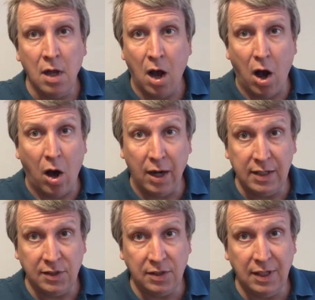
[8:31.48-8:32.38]

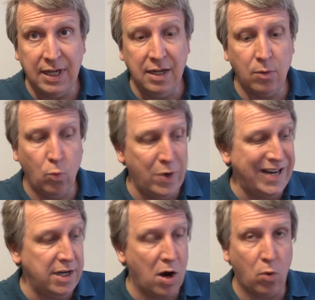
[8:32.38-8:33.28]
Honestly, we
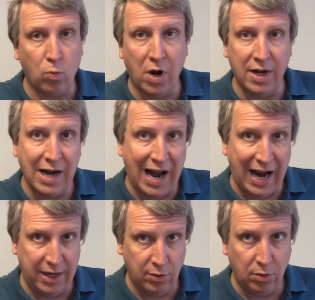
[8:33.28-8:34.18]
don't run
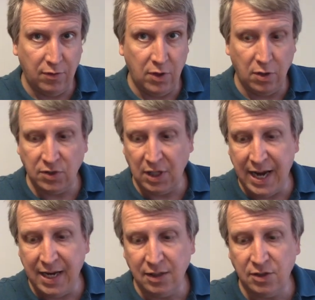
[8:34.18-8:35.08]
either of those
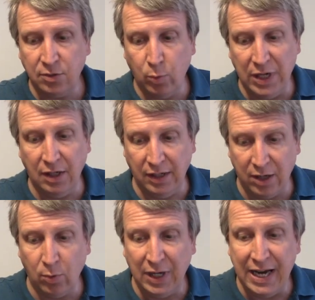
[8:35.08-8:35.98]
lands. We
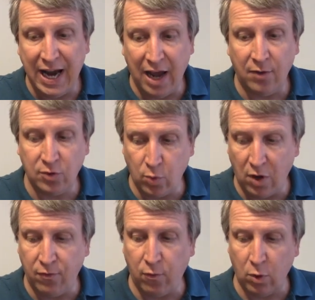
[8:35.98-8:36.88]
literally have
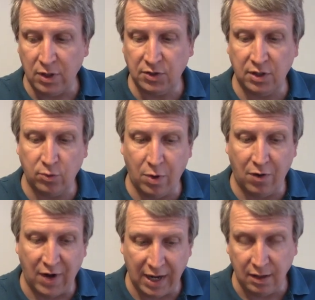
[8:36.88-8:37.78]
12 forests and 12
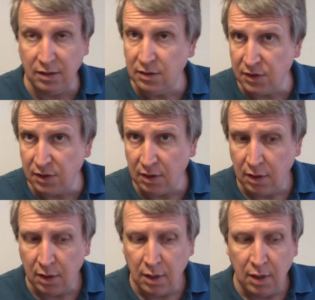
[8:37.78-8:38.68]
islands.
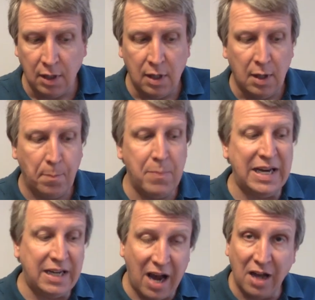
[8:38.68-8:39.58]

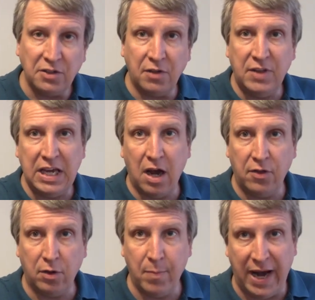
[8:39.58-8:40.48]
Because of the
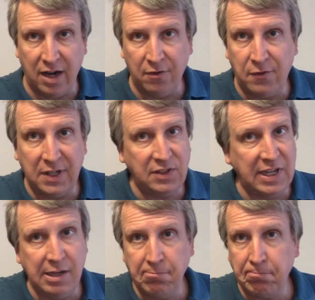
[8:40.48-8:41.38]
other mana
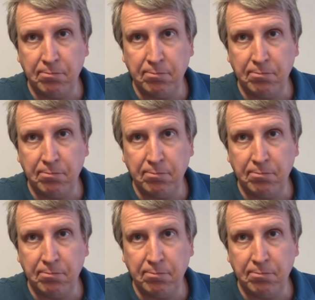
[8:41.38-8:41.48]
fixing,